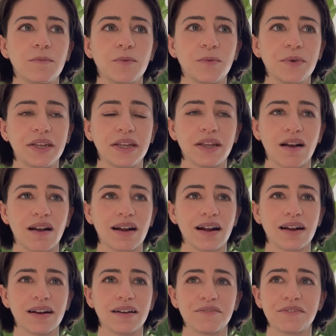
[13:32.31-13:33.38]
We
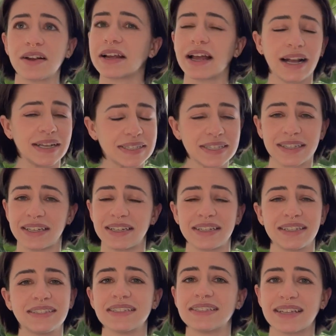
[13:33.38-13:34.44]
are very
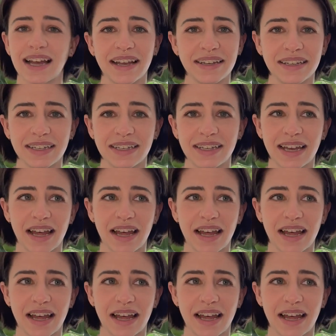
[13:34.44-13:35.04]
isolated society,